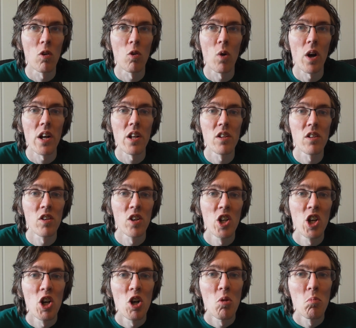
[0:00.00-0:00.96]
great.
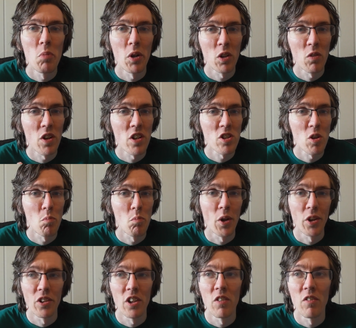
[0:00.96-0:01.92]
But there's a
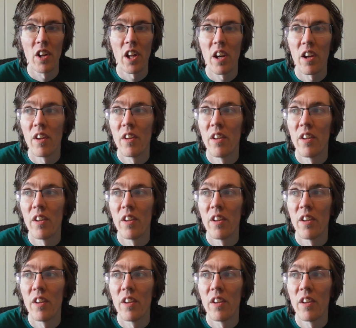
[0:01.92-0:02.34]
but in there.